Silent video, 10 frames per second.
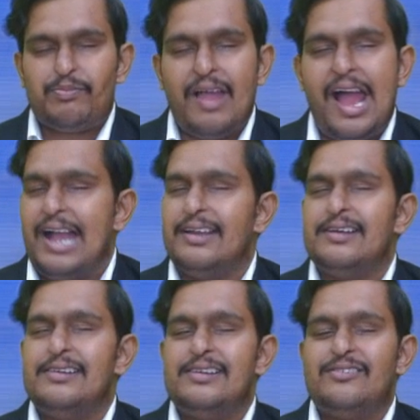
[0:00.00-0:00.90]
And
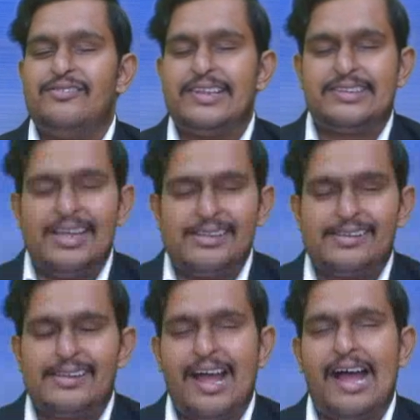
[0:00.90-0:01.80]
with
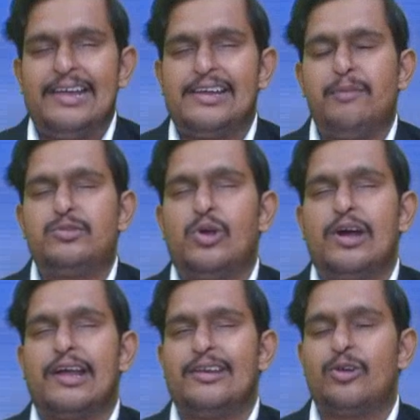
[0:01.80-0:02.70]
this I come to
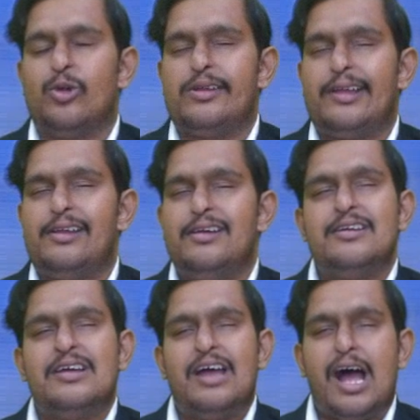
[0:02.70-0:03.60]
a conclusion
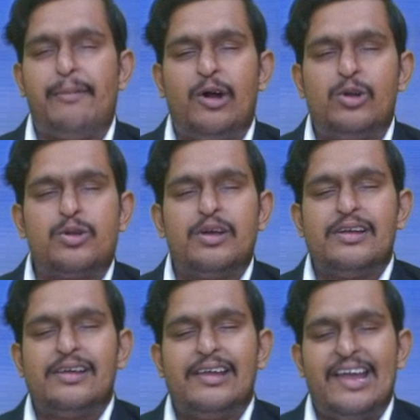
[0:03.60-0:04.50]
about
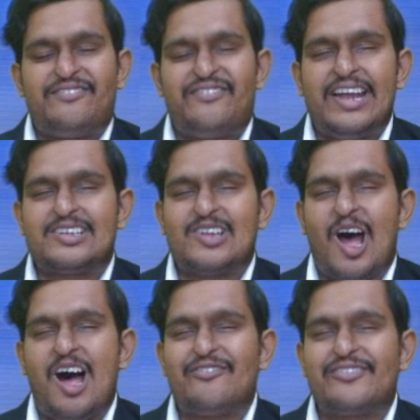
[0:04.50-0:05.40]
effect
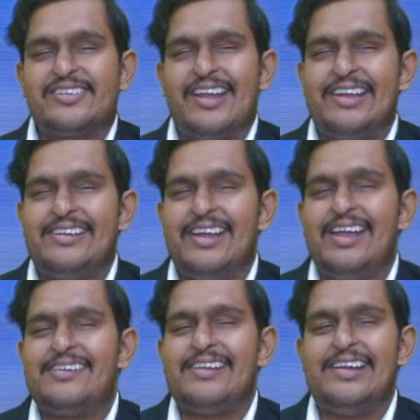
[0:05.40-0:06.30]
of
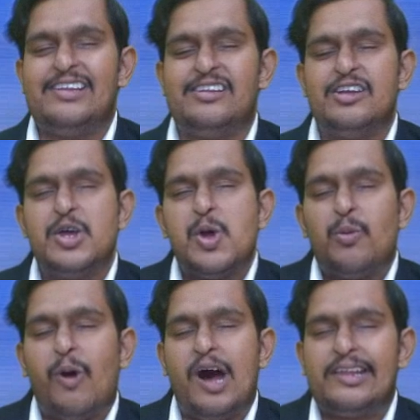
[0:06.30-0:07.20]
changes in
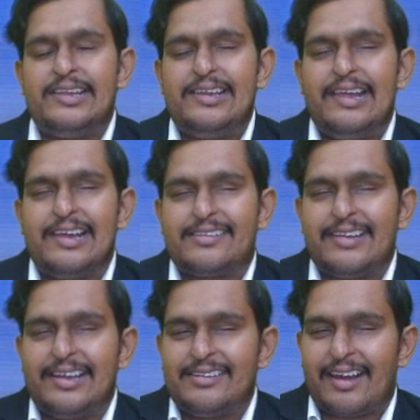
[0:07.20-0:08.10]
foreign
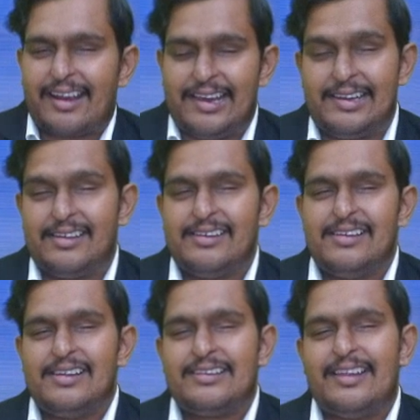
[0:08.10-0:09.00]
exchange rate.
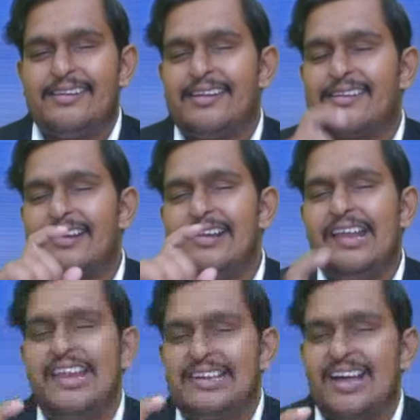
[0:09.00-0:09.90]
This is
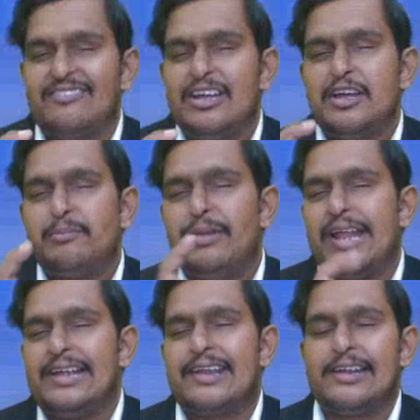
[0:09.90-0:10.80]
really tough, but
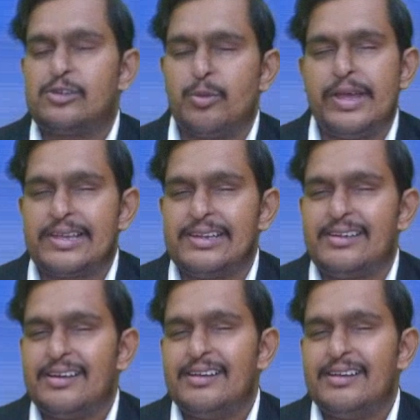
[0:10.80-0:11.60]
I try to make it